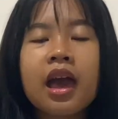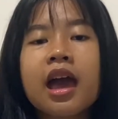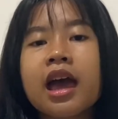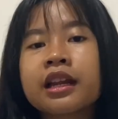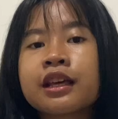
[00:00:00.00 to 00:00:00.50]

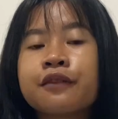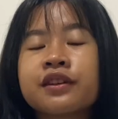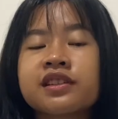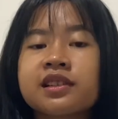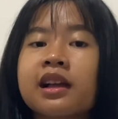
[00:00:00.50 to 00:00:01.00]
and give
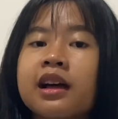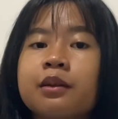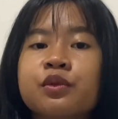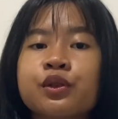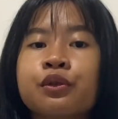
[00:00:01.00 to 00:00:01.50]
us
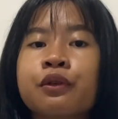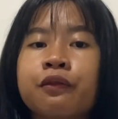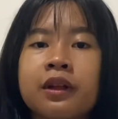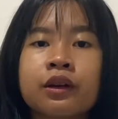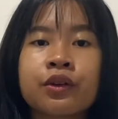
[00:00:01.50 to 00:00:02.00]
times to
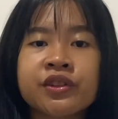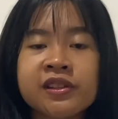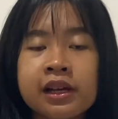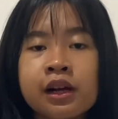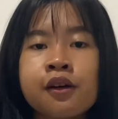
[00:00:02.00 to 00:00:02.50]
reflect
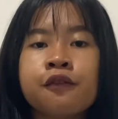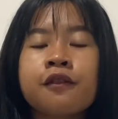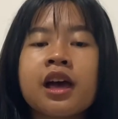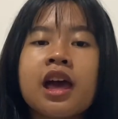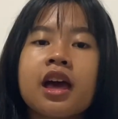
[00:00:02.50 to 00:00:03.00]
ourselves
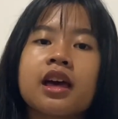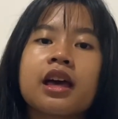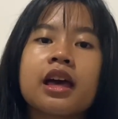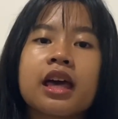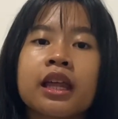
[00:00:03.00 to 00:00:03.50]

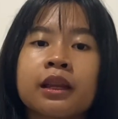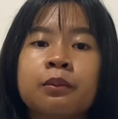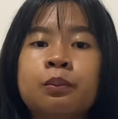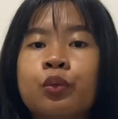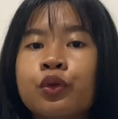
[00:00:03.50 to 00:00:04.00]
and
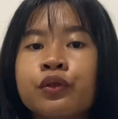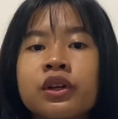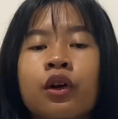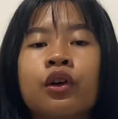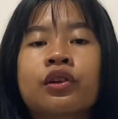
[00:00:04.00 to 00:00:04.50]
improving
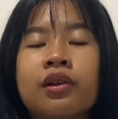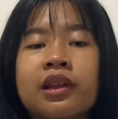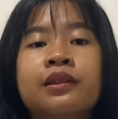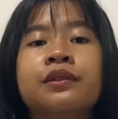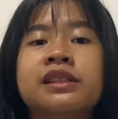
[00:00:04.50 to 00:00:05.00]
our
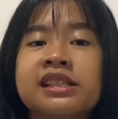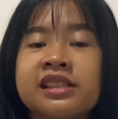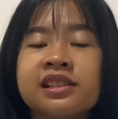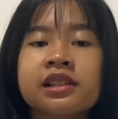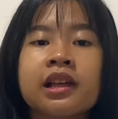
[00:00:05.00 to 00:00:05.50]

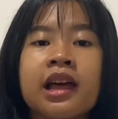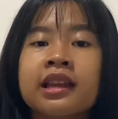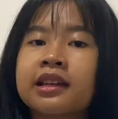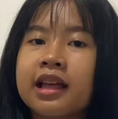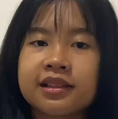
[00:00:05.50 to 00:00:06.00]
creativities and
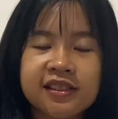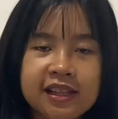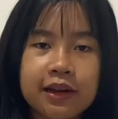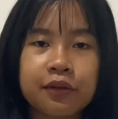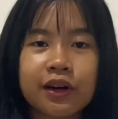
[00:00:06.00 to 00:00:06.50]
etc.
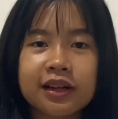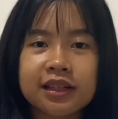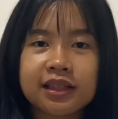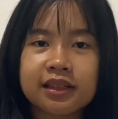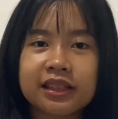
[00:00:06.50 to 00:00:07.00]

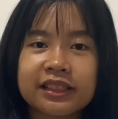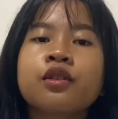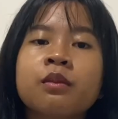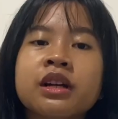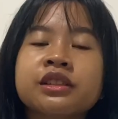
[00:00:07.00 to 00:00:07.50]
So
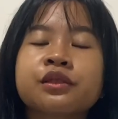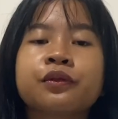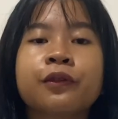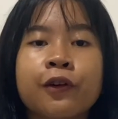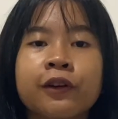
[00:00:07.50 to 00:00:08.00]
much
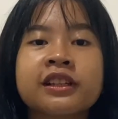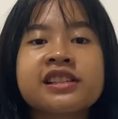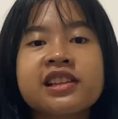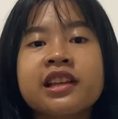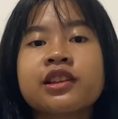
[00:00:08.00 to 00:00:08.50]
for
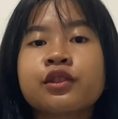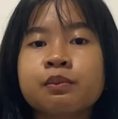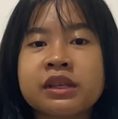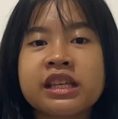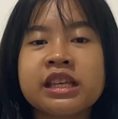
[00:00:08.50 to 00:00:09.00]
listening to
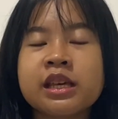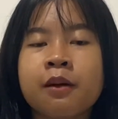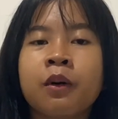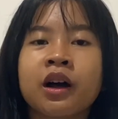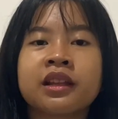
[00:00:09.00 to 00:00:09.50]
me
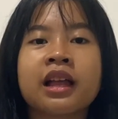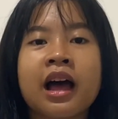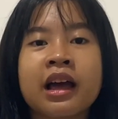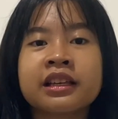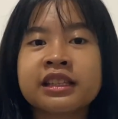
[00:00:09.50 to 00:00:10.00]
about
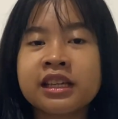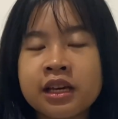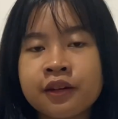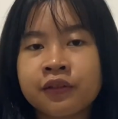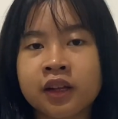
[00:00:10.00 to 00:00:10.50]
I
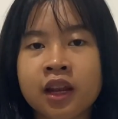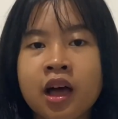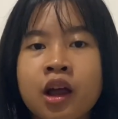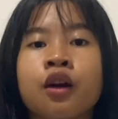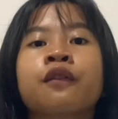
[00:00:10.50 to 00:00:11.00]
give a lot
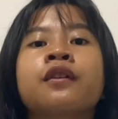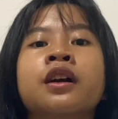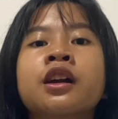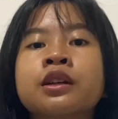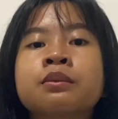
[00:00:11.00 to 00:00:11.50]
of
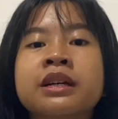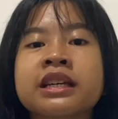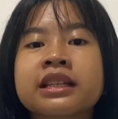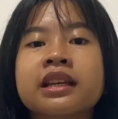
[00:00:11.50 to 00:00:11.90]
argument